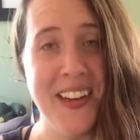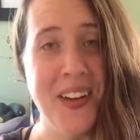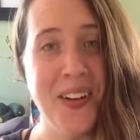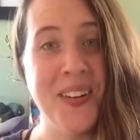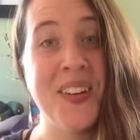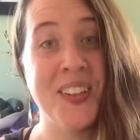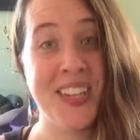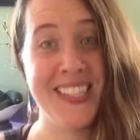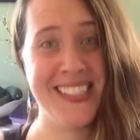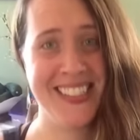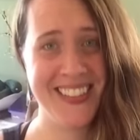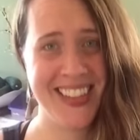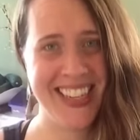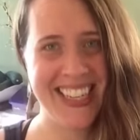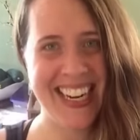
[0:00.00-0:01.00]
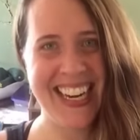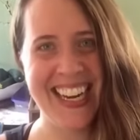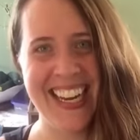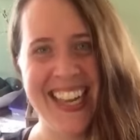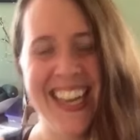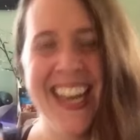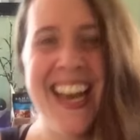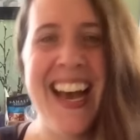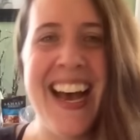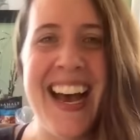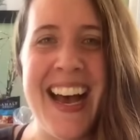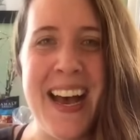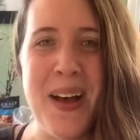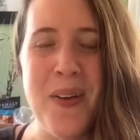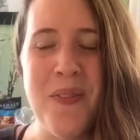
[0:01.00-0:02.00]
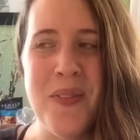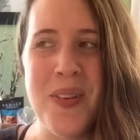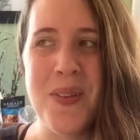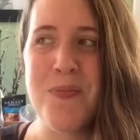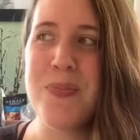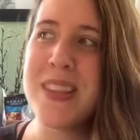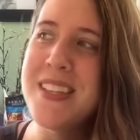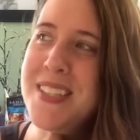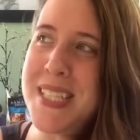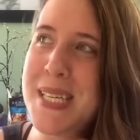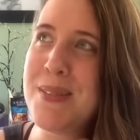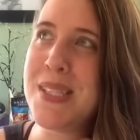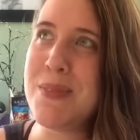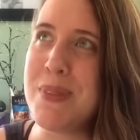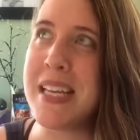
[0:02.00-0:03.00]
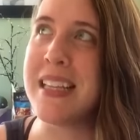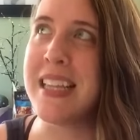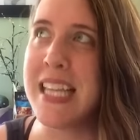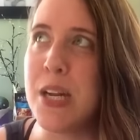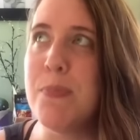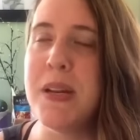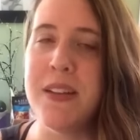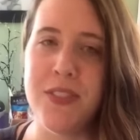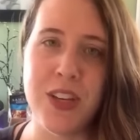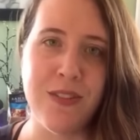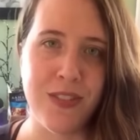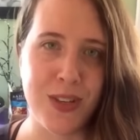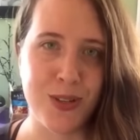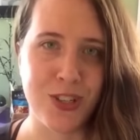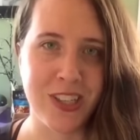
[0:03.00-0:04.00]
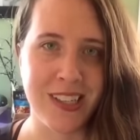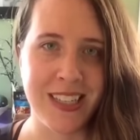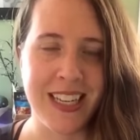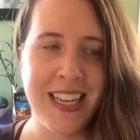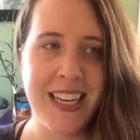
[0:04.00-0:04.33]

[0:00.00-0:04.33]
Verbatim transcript: I know, crazy, right? Um, but there seems to be a little bit of confusion,